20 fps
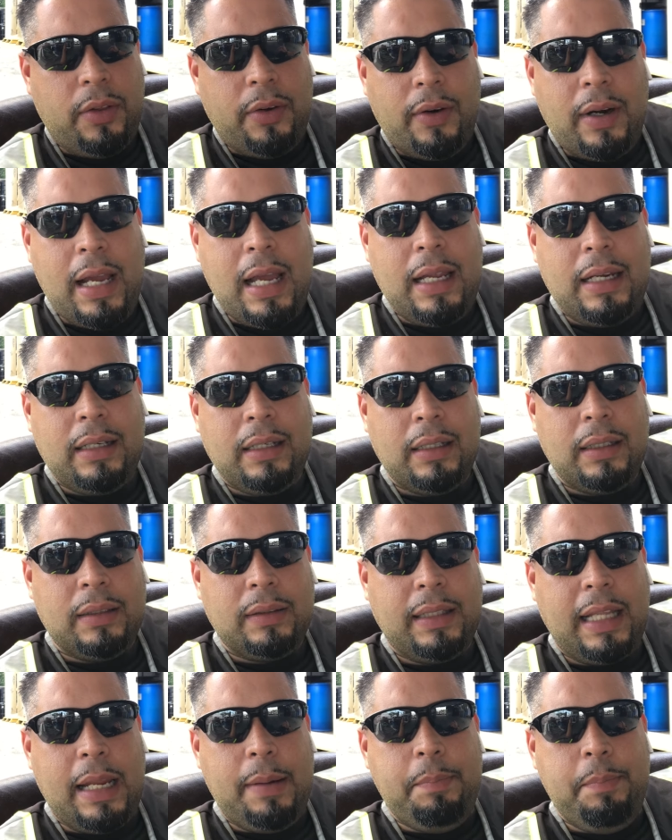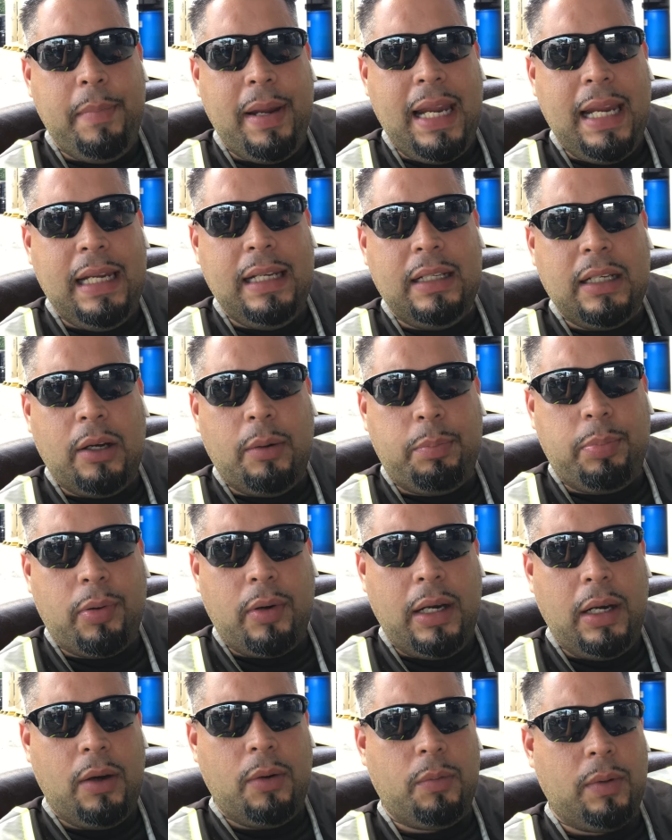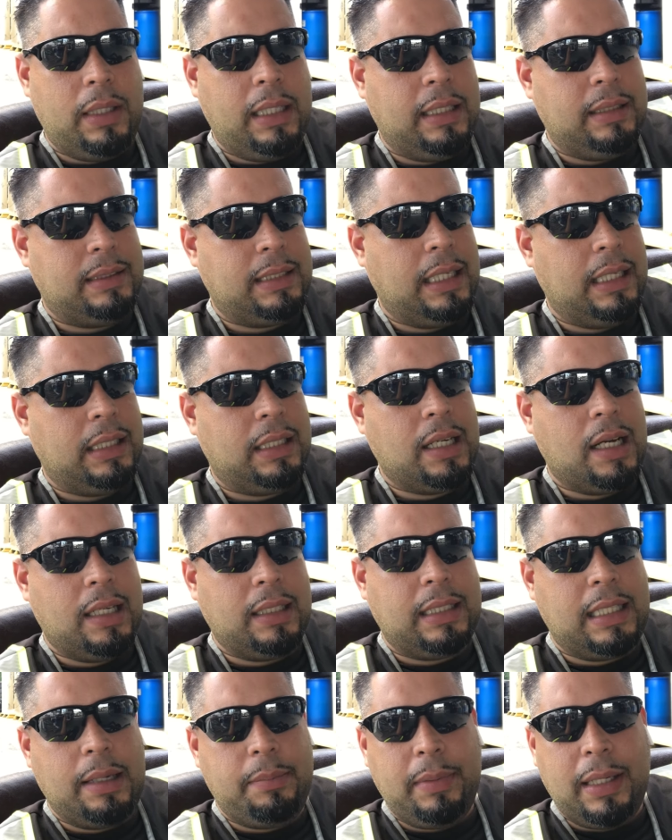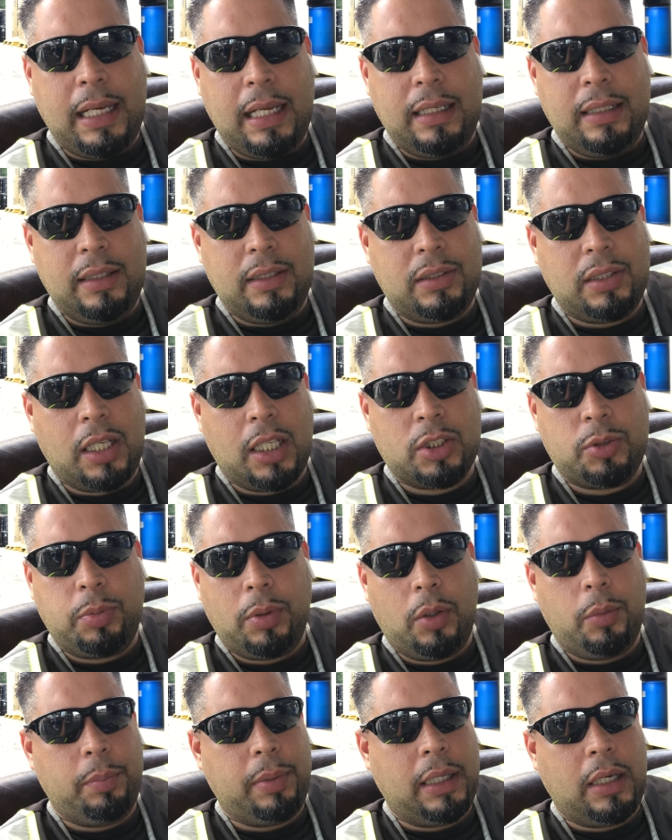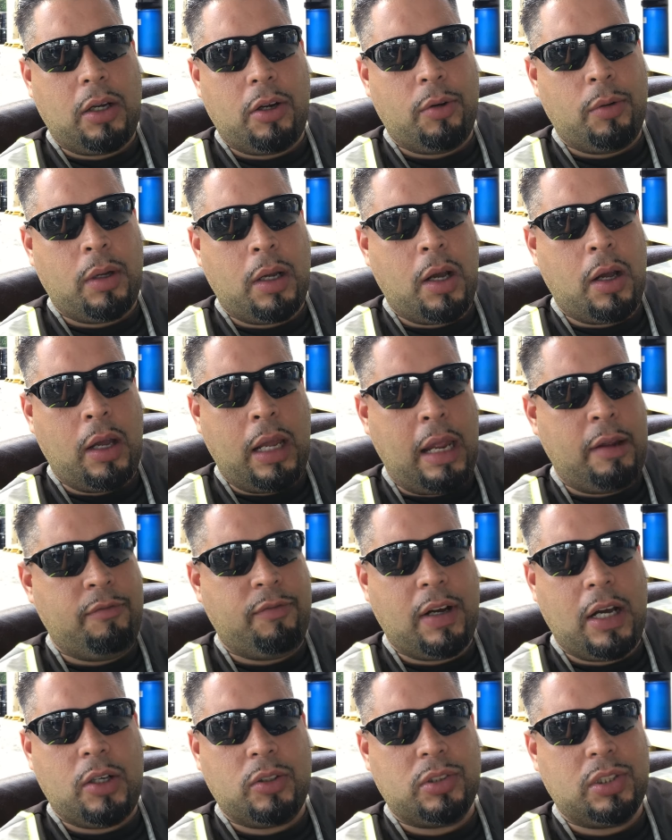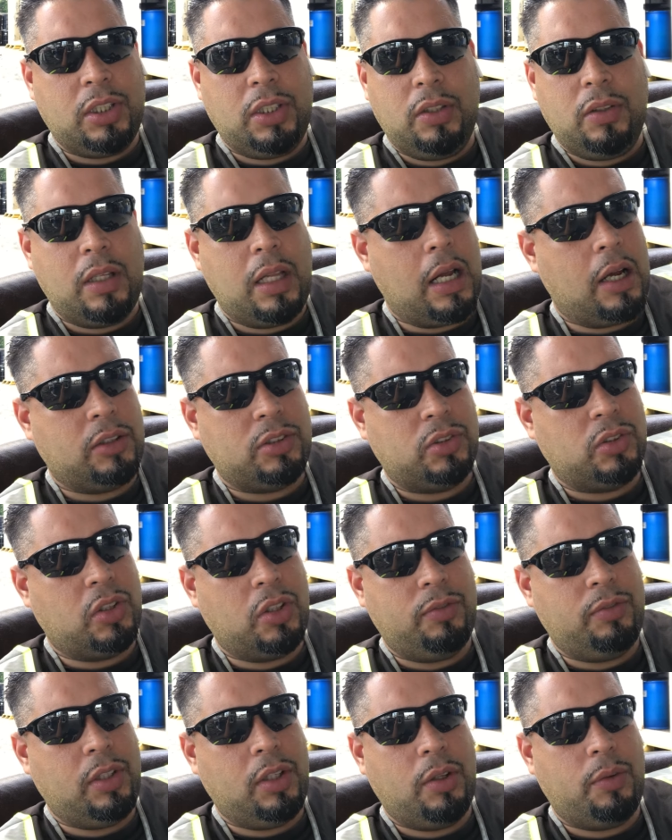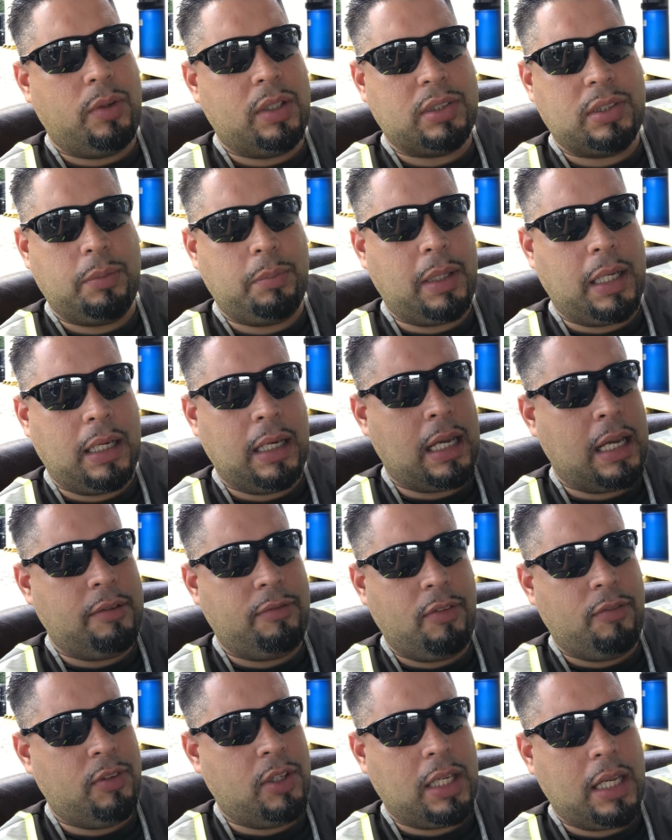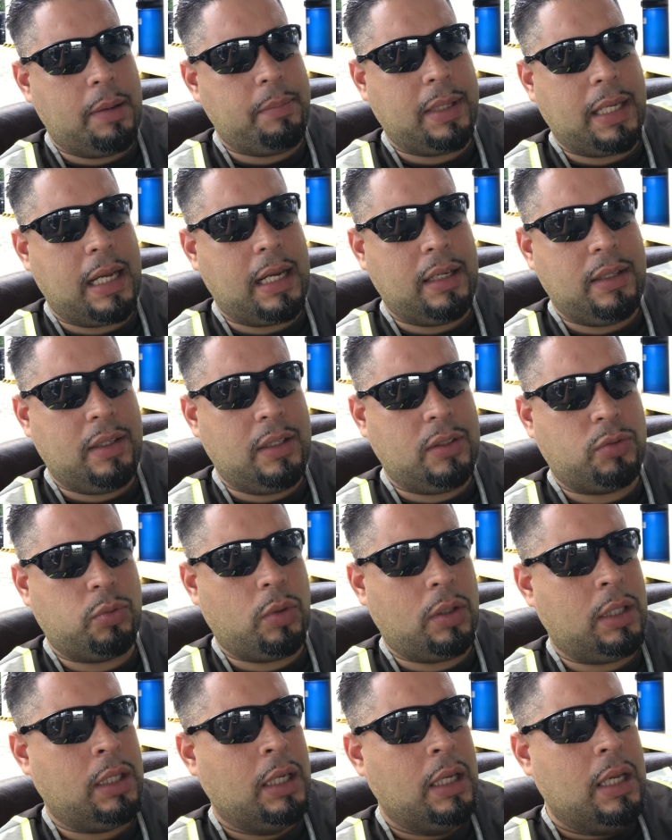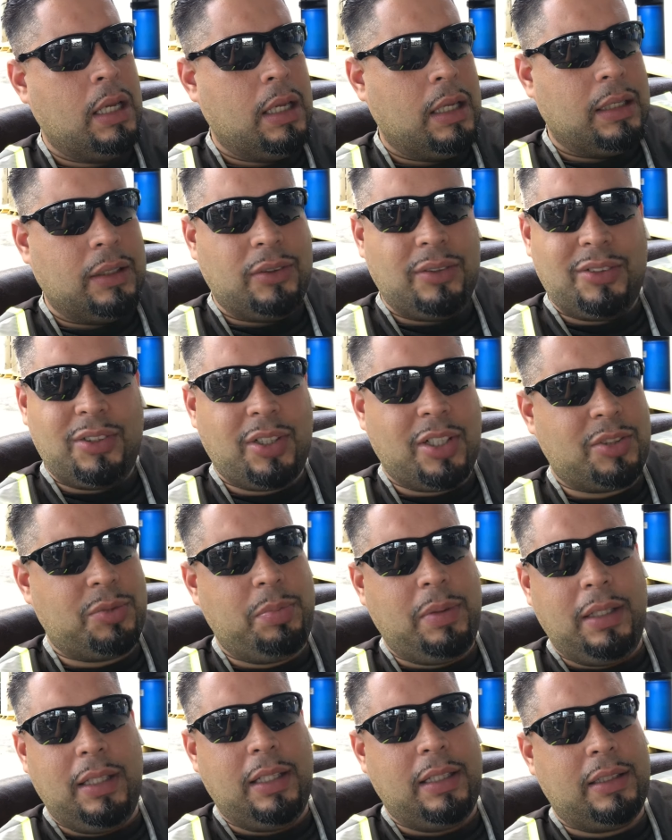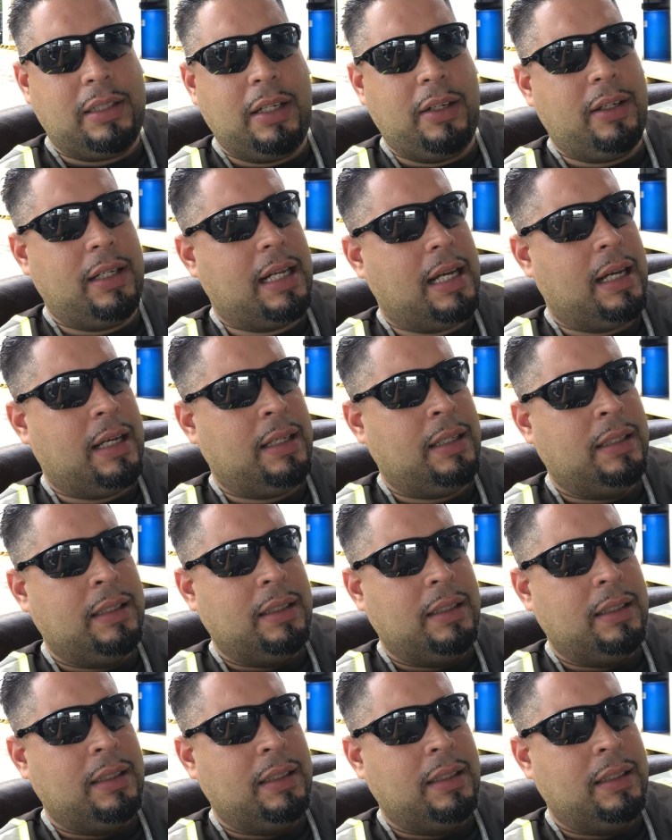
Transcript: they're at, they mean their prayer when they say, God, get me out of this hospital bed. I vow to you that I'll serve you the rest of my life if you get me out of this one. Trust me that they're not